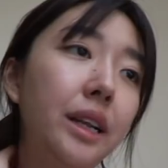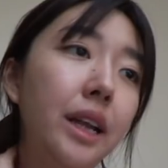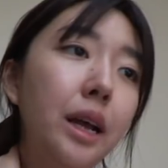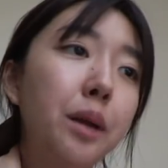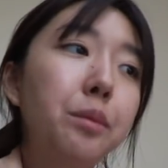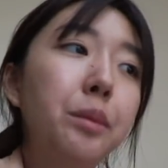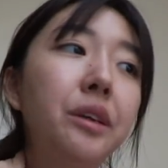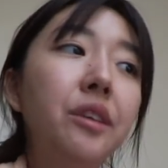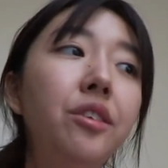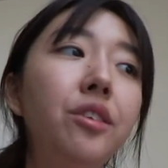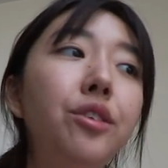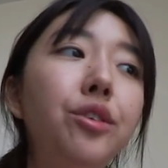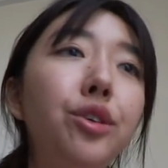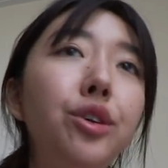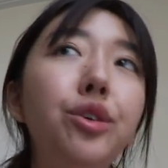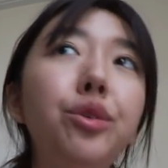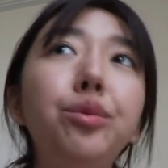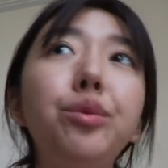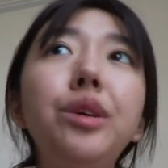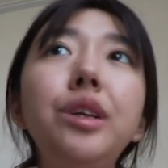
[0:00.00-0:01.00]
neck muscles, so
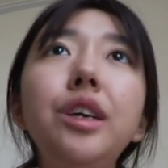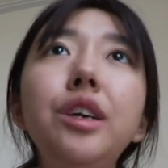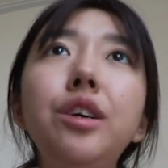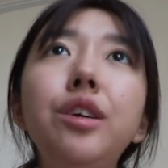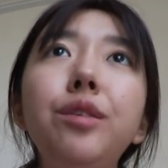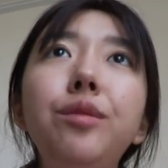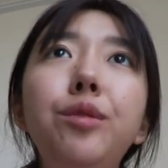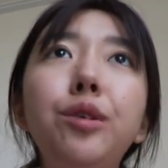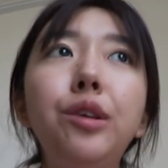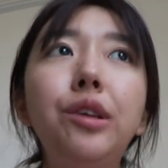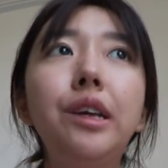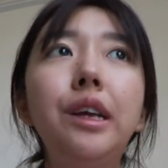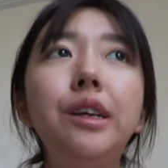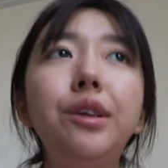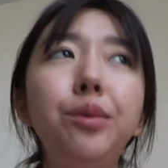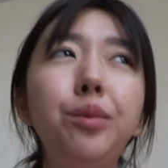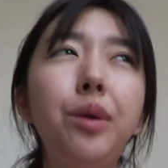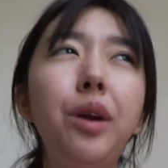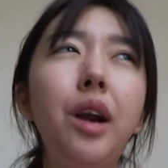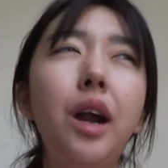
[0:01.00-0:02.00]
it's really good for
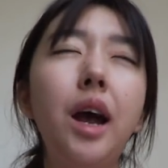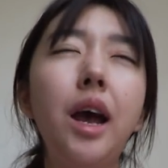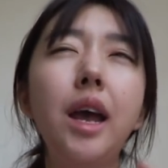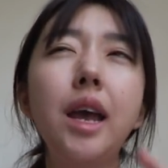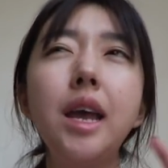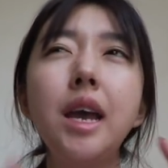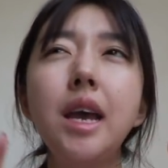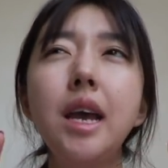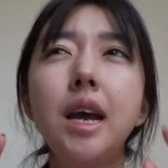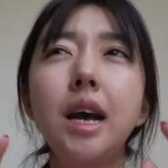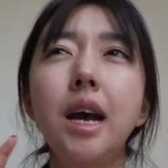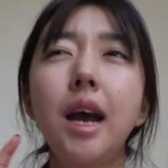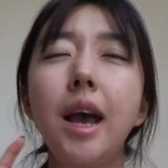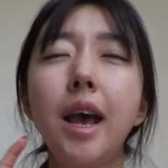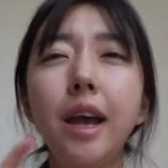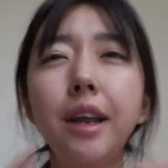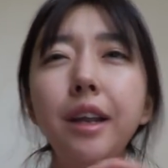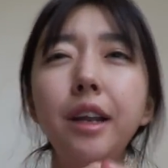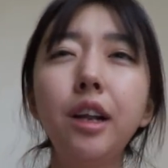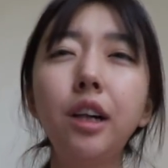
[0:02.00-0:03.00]
days where I
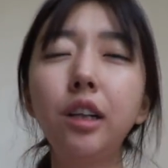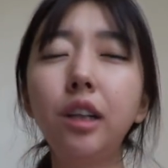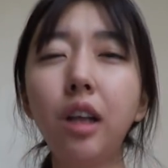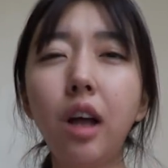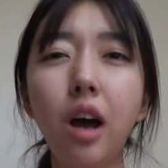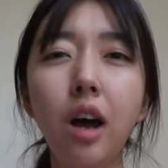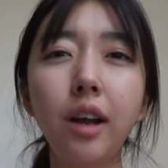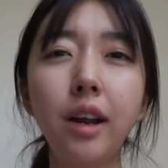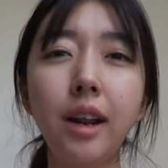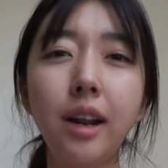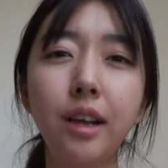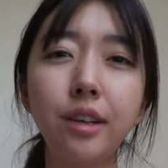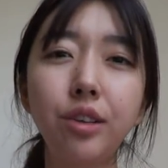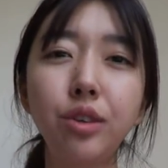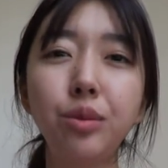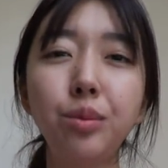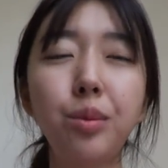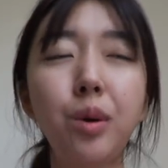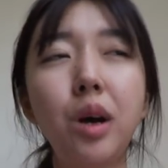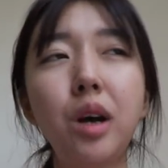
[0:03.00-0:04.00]
edit a lot and I
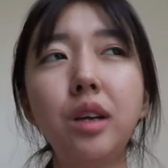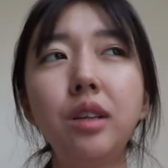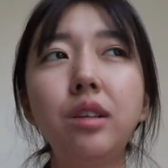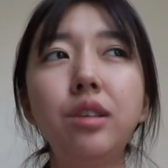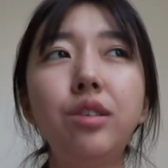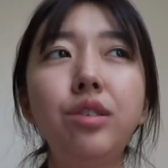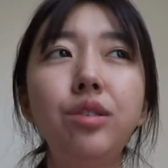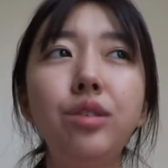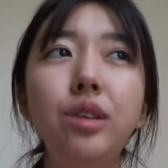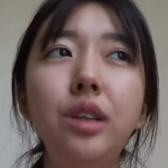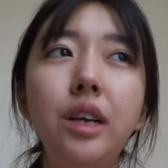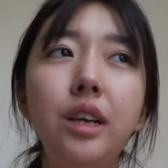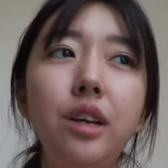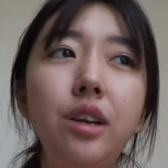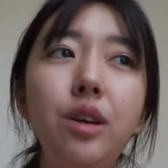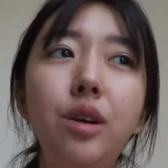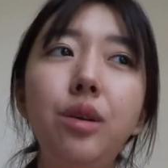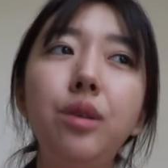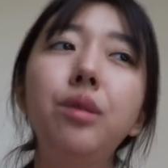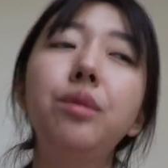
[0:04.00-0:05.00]
just want to like,
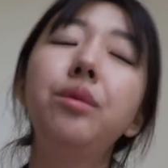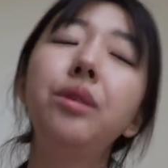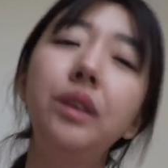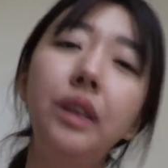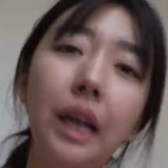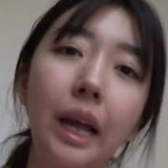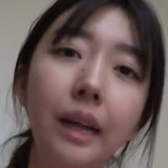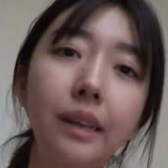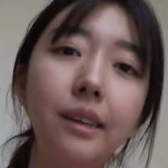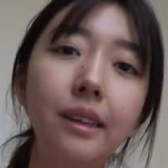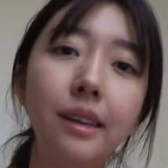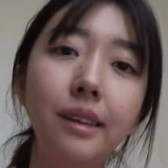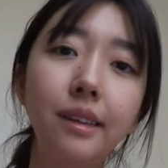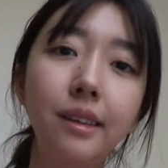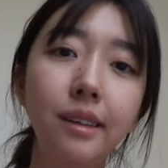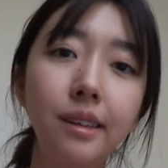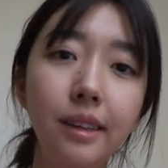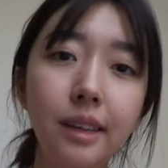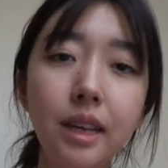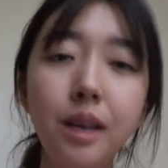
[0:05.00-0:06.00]
you know, relax and
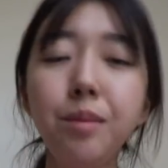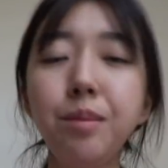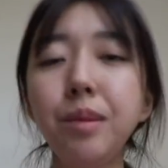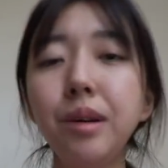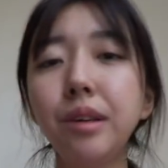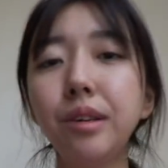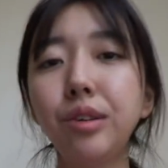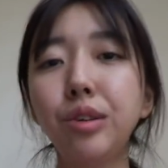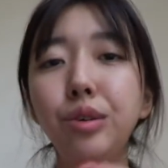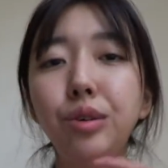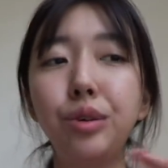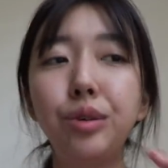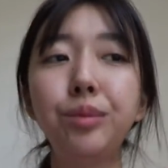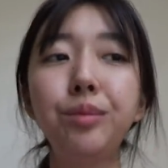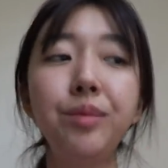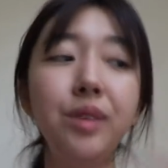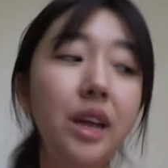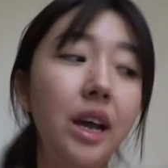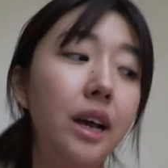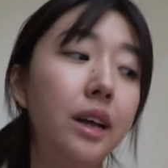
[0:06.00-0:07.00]
sleep. So
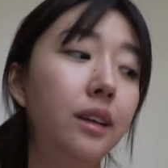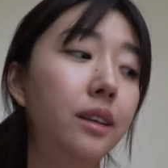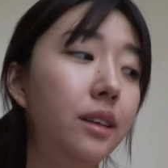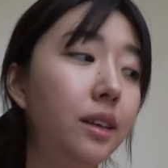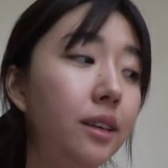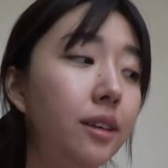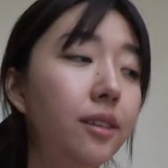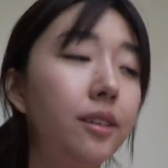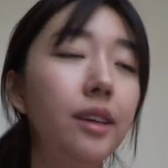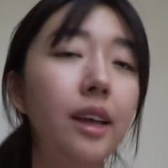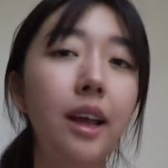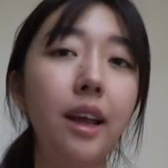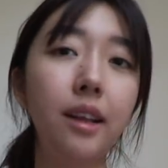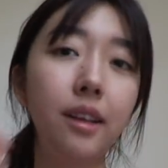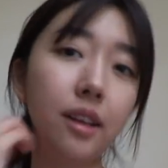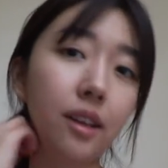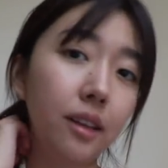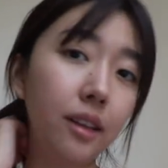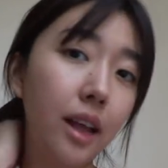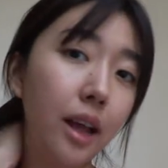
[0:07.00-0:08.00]
yeah, this
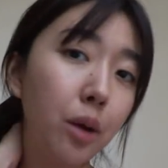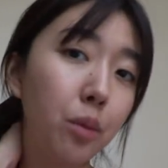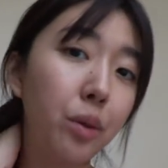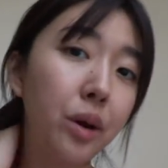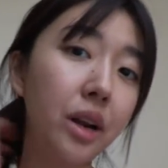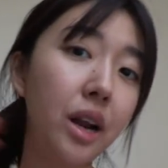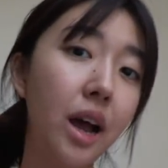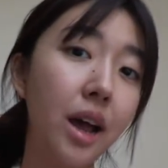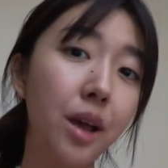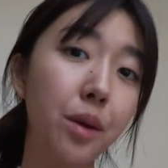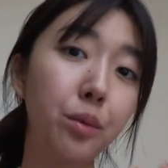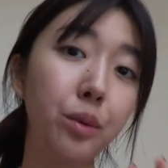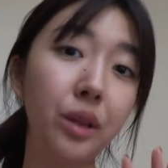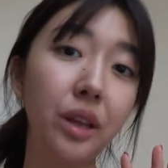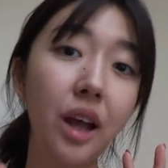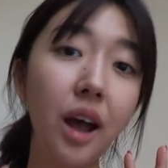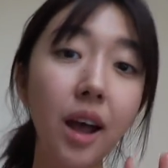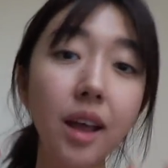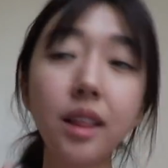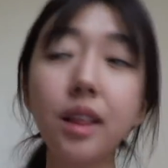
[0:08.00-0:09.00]
and the neck one I would
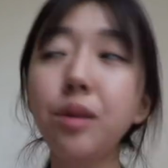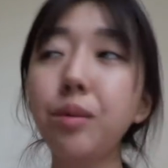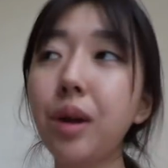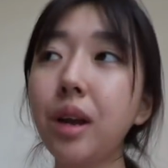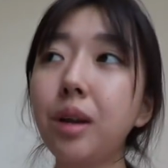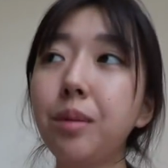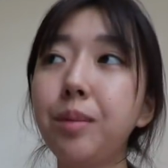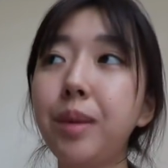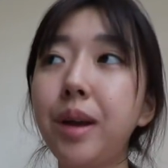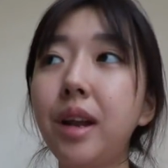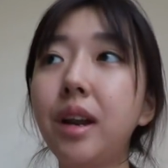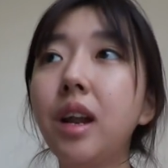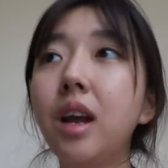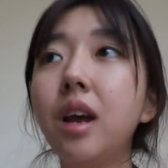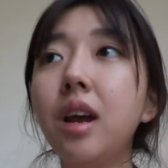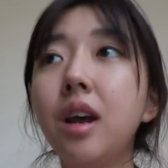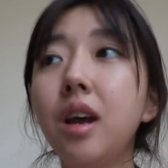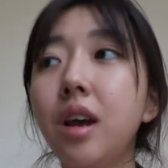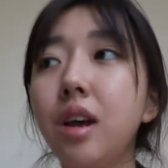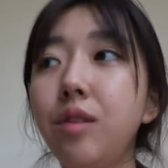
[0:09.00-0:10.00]
highly recommend
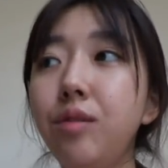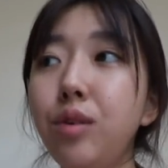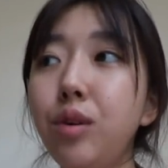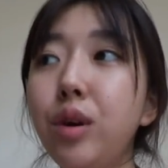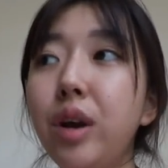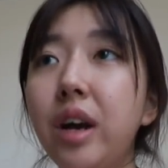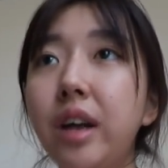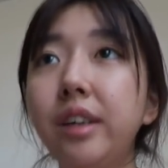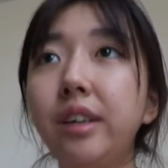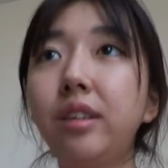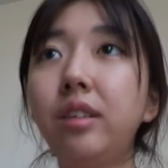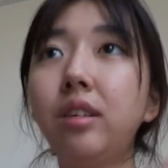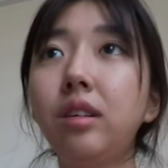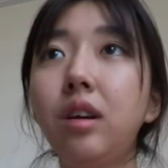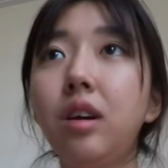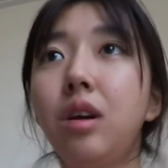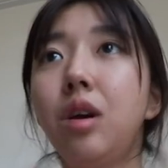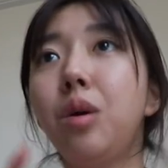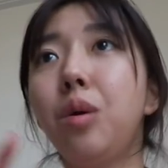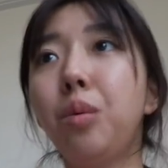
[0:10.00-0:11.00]
if you guys
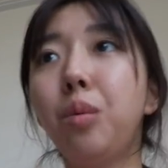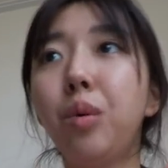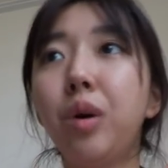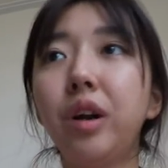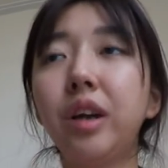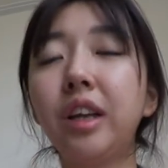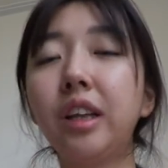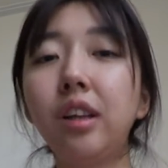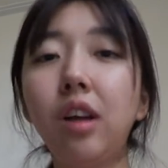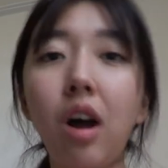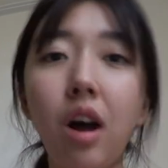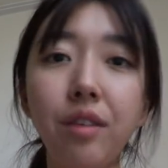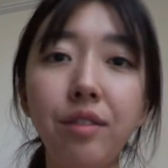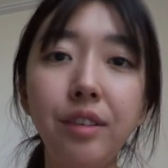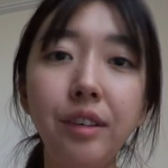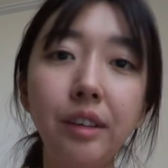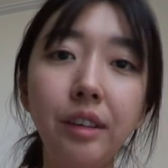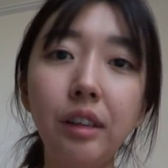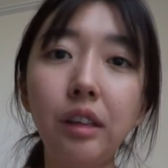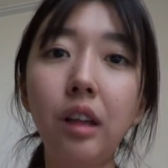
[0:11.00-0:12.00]
work in the
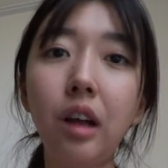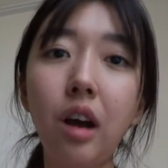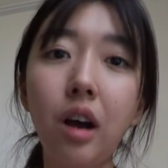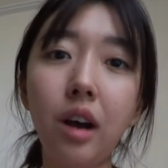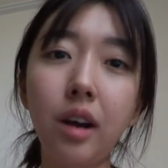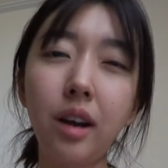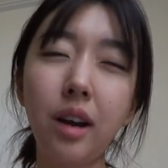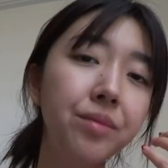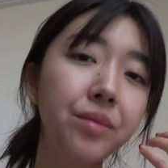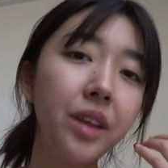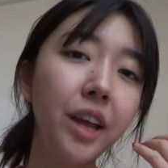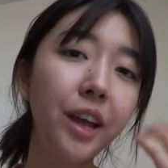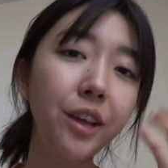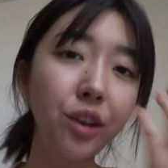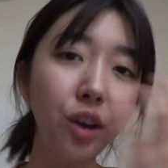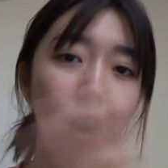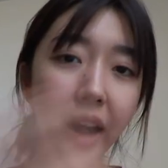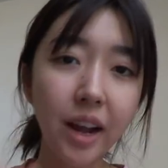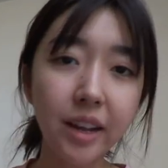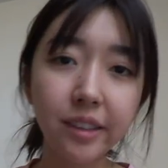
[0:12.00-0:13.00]
office a lot and
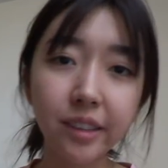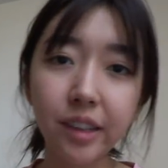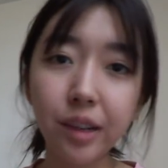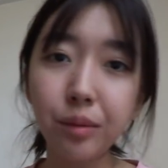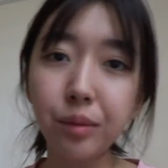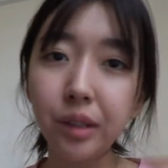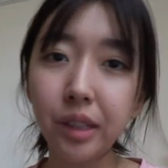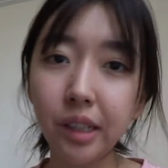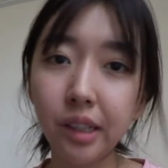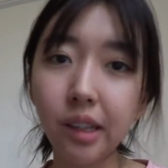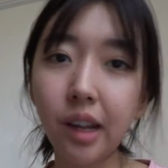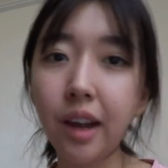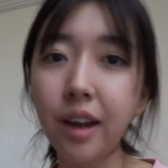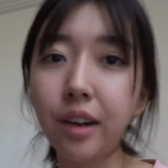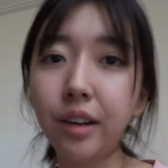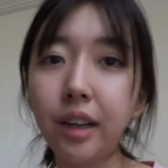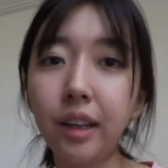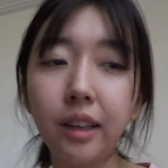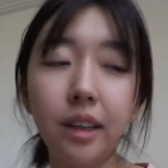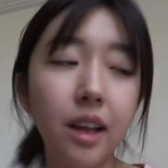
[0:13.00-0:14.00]
your eyes get really
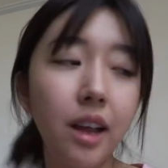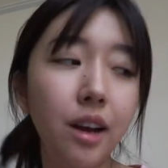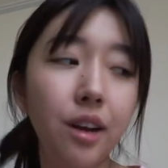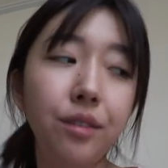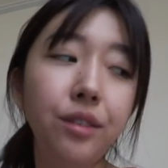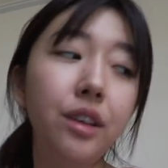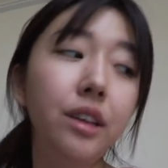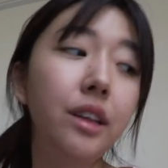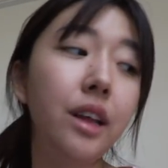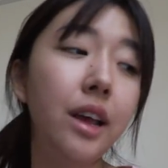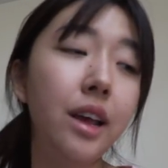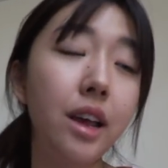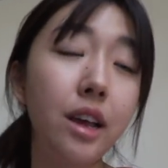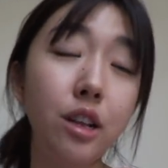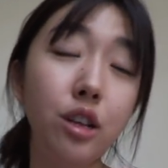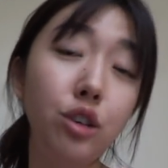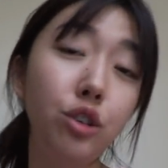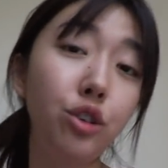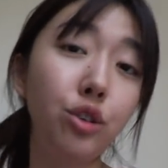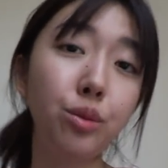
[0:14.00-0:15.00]
tired at the end of the day
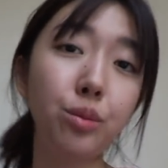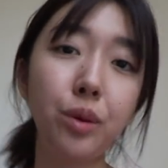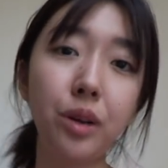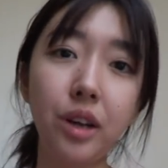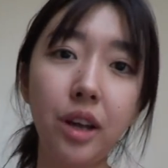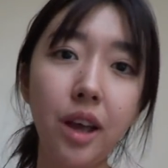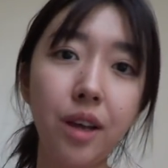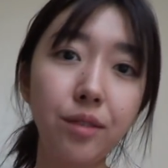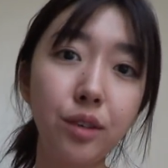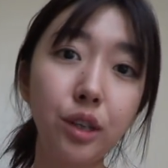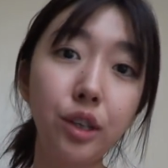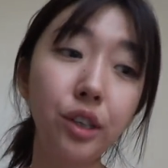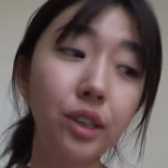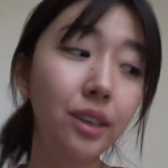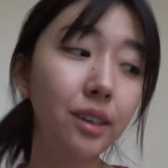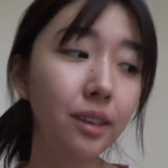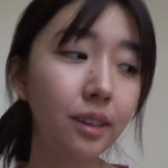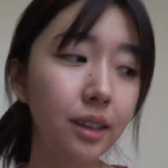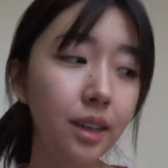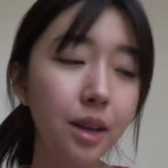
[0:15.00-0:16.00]
and you just want to have a good
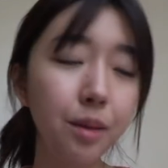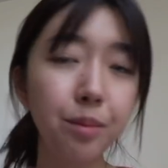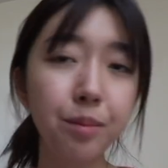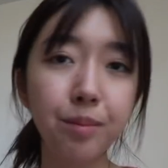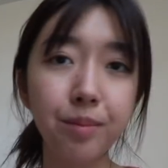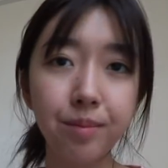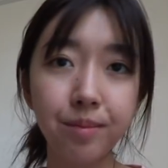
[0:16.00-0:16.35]
sleep.